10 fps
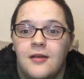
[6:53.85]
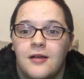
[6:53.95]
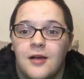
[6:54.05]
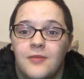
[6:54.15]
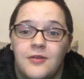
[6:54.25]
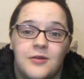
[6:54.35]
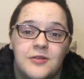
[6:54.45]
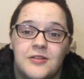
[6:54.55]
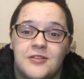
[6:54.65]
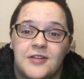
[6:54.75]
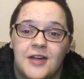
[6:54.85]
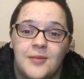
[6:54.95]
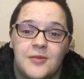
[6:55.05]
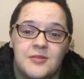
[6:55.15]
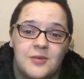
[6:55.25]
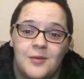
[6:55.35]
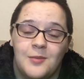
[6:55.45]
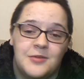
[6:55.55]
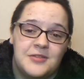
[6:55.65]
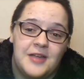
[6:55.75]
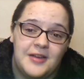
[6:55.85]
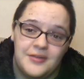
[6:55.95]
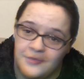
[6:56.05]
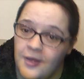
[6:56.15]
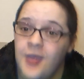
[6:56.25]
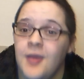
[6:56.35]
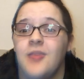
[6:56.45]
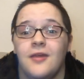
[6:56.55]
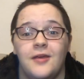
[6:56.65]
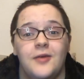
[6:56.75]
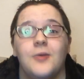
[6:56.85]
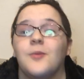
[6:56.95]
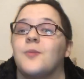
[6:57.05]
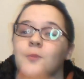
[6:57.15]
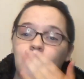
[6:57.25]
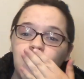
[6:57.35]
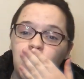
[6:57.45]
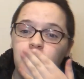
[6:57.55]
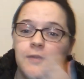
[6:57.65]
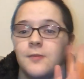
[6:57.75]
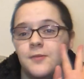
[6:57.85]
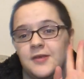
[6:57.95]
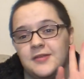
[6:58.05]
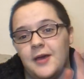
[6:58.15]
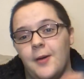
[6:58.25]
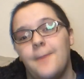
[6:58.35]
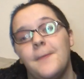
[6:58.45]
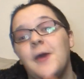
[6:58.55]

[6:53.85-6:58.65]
Come follow us on Instagram, it's where we're most active. Thank you. Peace out.